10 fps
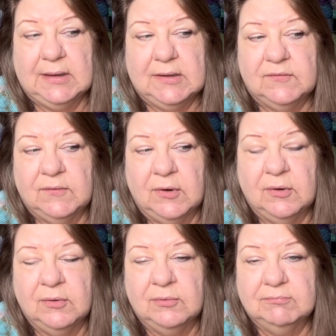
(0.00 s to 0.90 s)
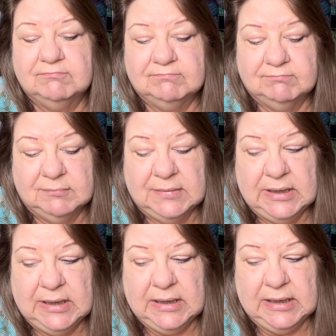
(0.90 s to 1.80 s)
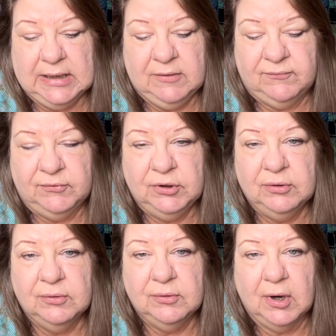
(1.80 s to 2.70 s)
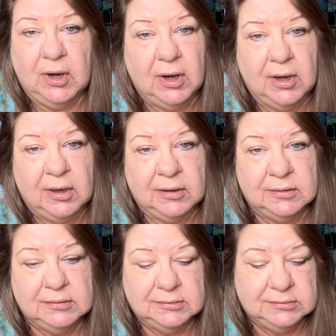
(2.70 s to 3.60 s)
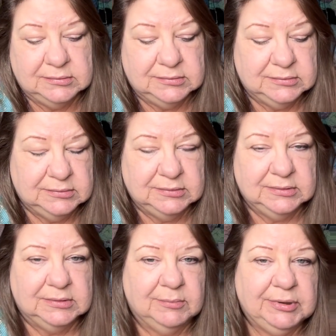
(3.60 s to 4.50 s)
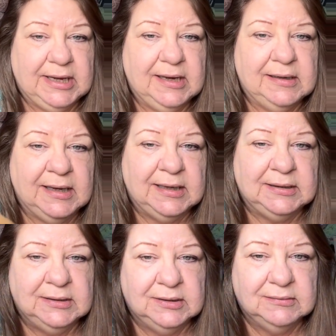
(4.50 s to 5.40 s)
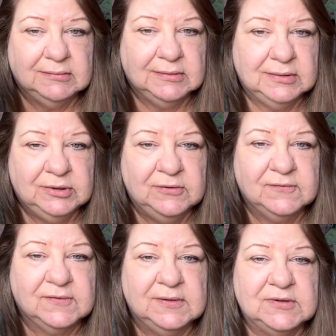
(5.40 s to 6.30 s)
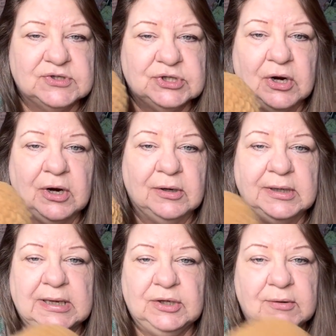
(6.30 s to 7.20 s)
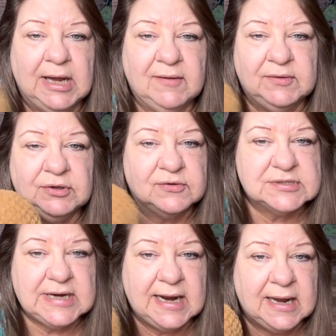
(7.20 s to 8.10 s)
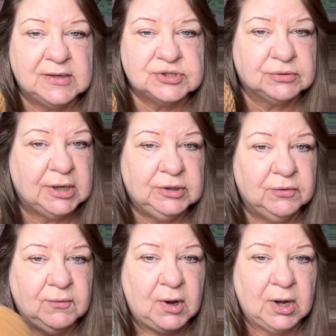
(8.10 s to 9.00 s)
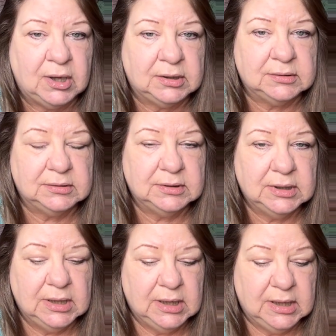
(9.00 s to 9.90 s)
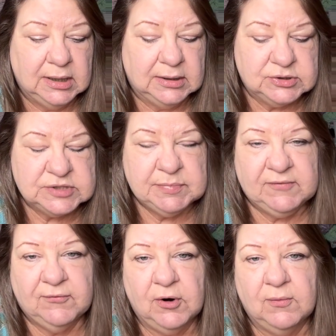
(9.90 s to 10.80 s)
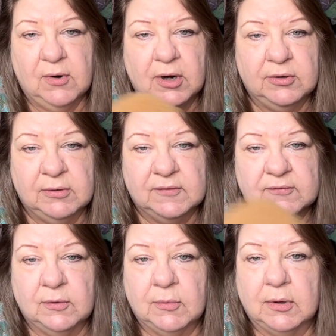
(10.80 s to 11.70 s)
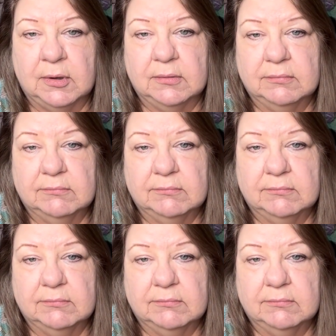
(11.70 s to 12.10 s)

So if you all plan on using this yarn that you have in your stash or on your wall, just be forewarned, there is no more.